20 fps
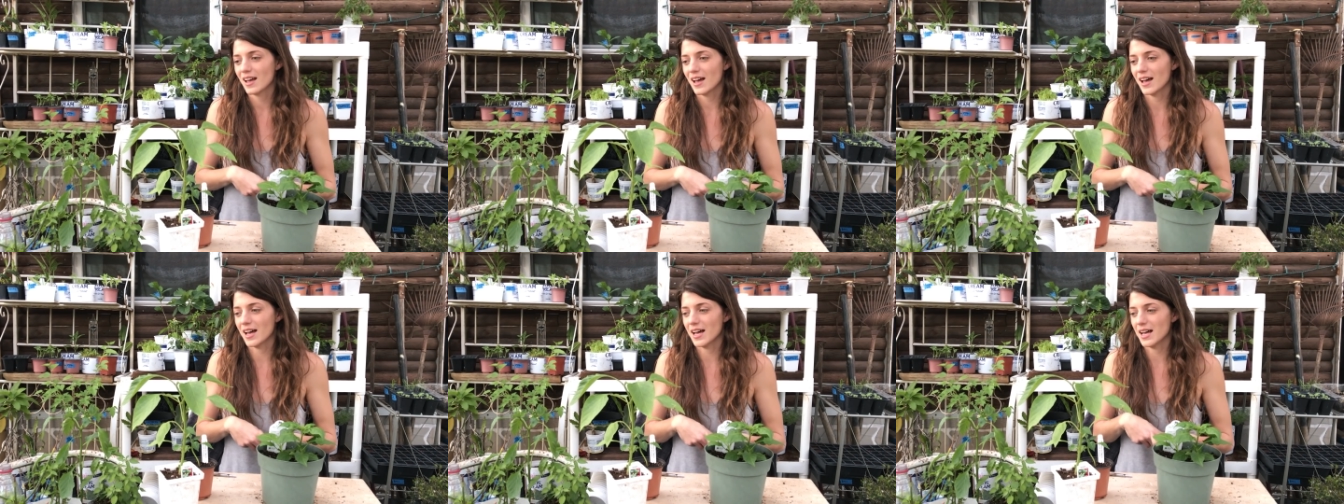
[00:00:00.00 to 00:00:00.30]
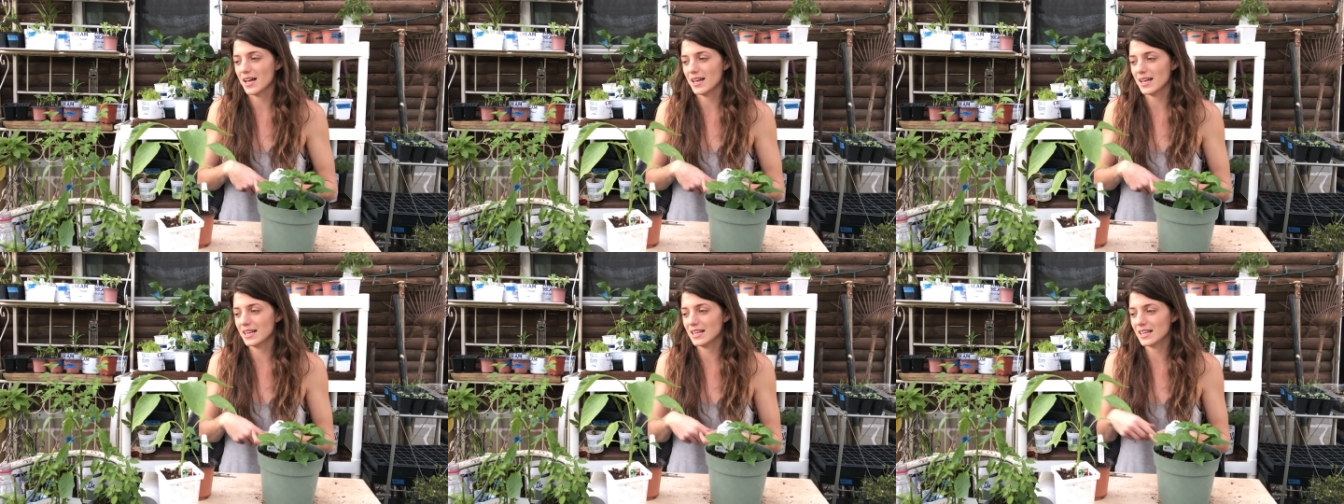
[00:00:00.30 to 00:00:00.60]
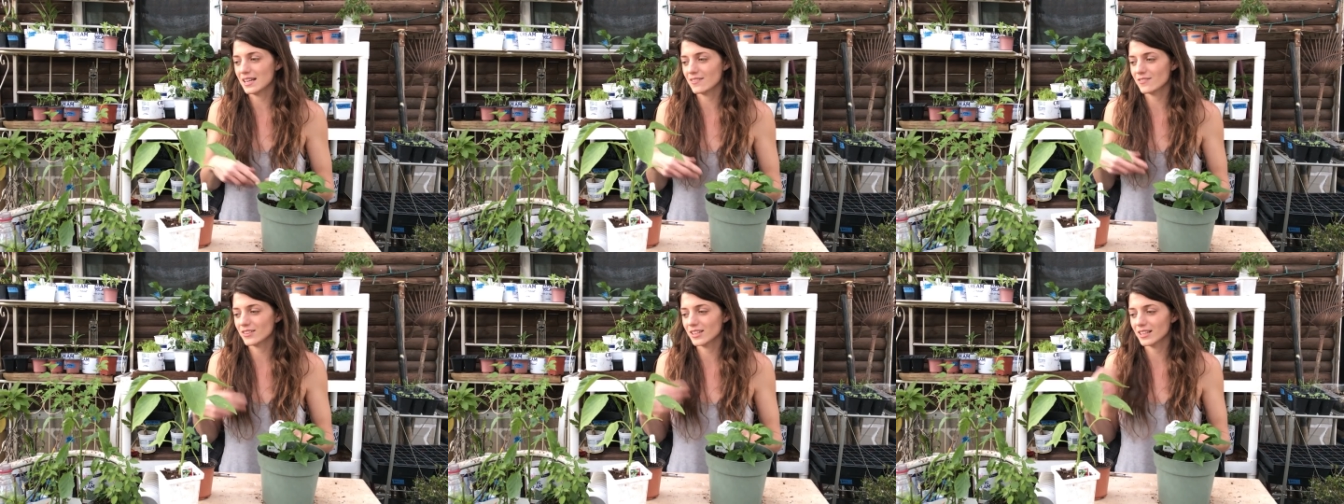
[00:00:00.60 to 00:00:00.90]
uh,
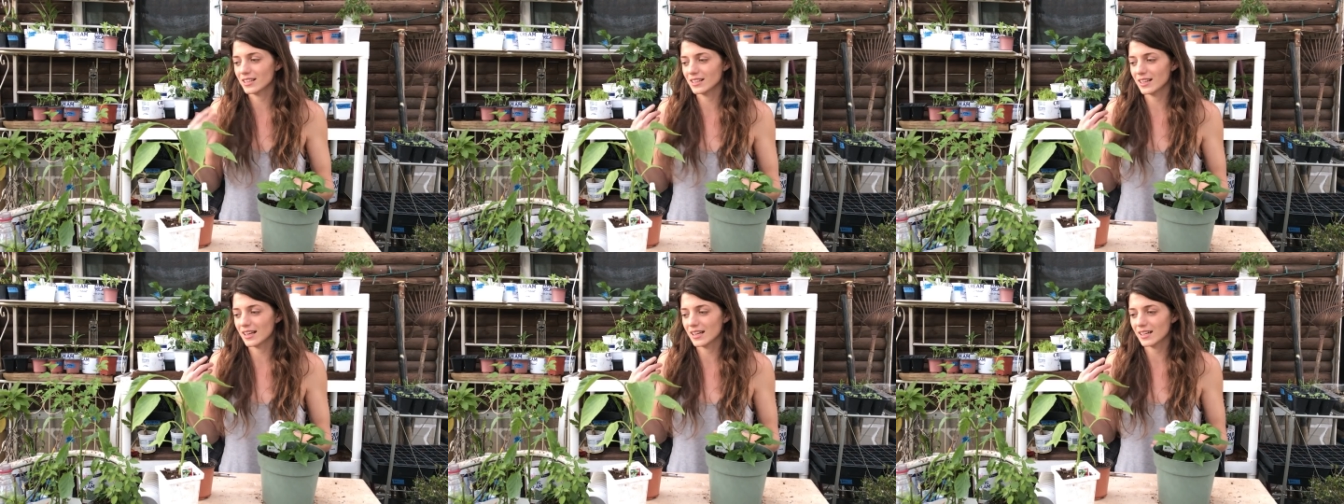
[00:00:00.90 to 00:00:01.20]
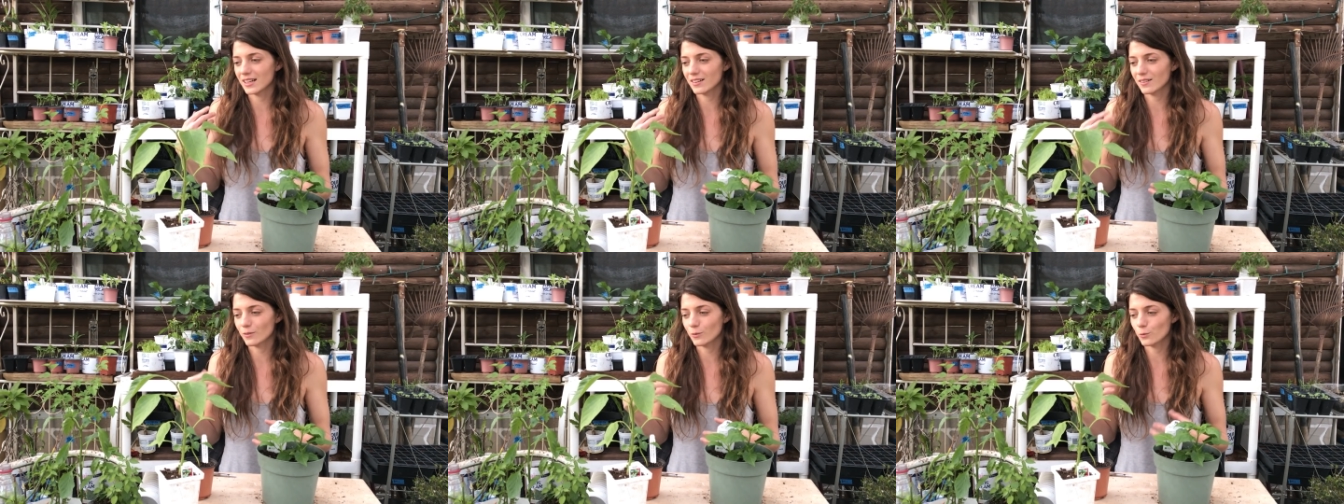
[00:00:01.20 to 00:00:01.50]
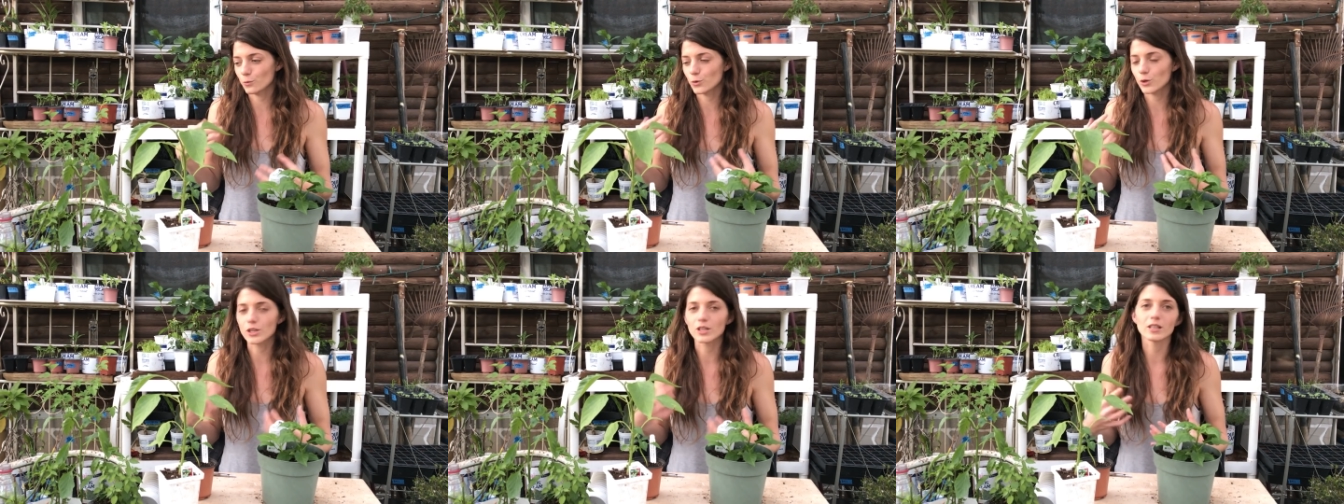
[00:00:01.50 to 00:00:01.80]
any of the like
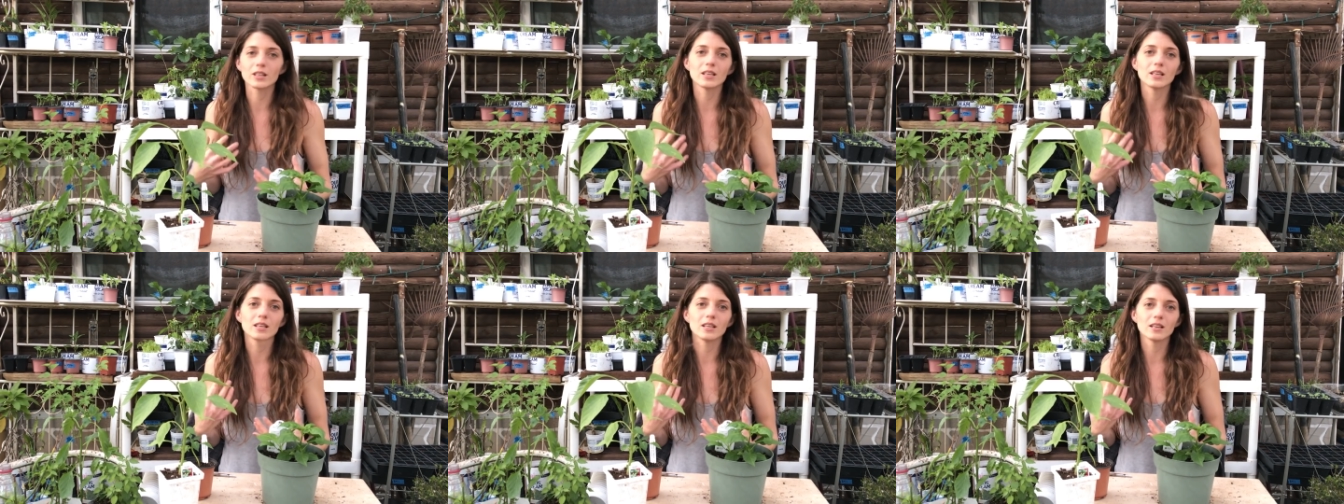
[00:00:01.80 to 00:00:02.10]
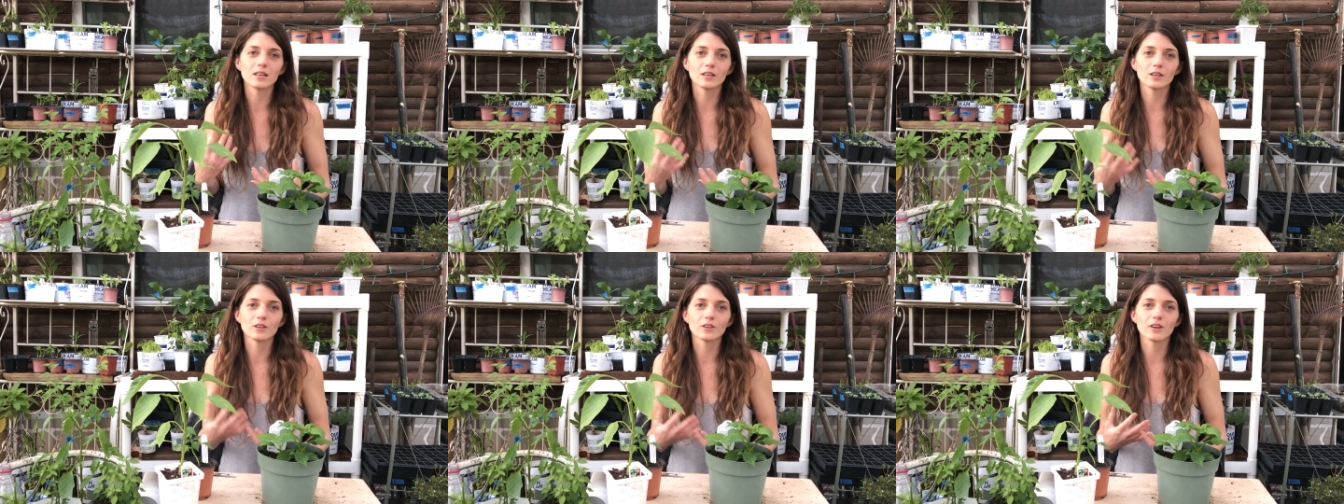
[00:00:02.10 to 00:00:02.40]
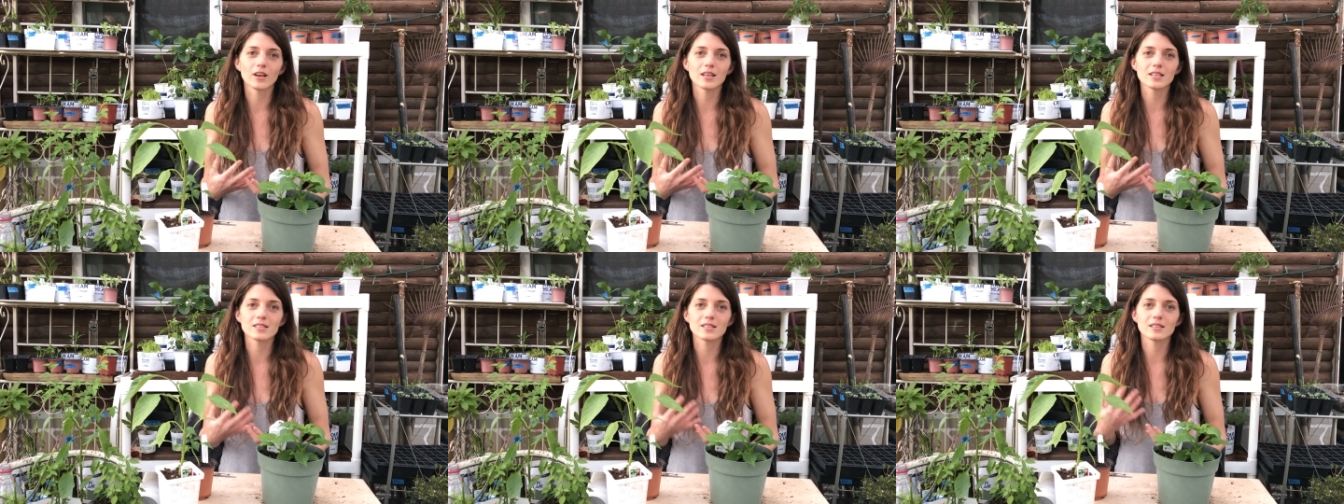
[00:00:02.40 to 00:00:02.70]
really
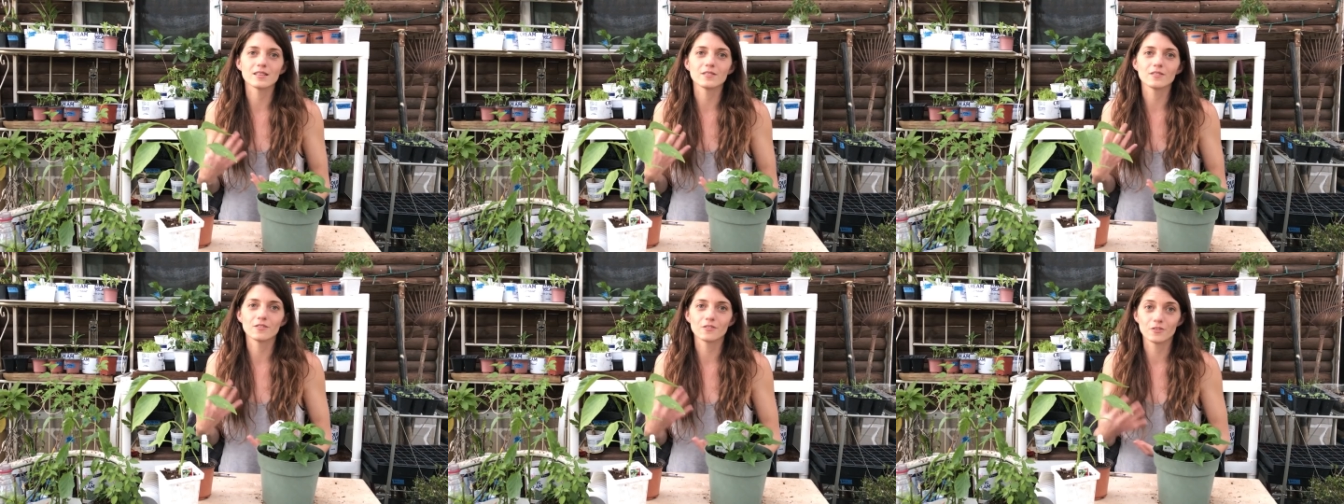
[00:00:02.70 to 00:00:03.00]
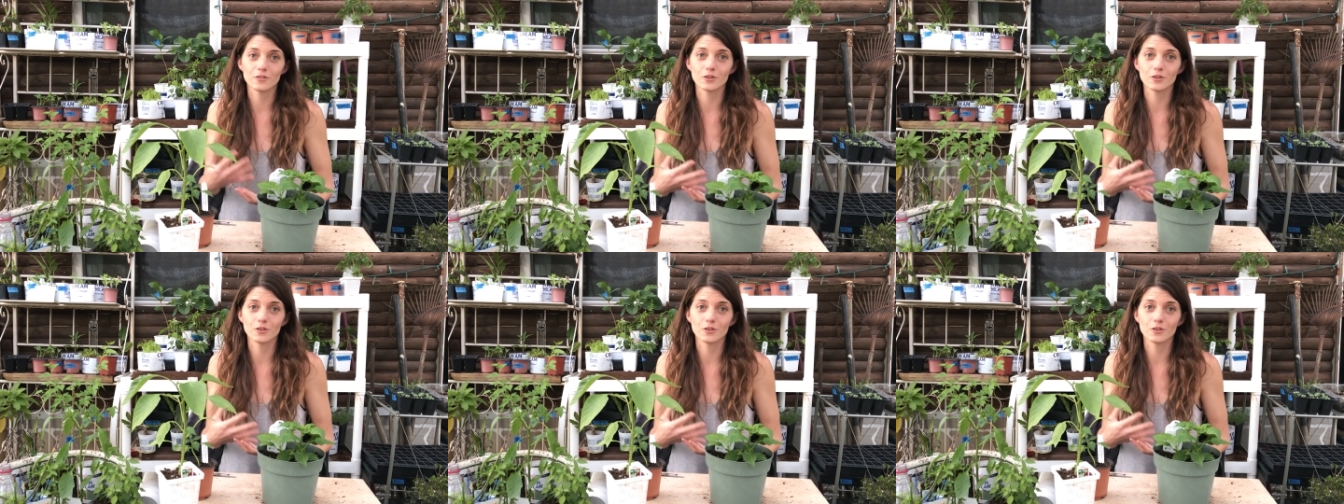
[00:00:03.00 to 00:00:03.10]
aggressive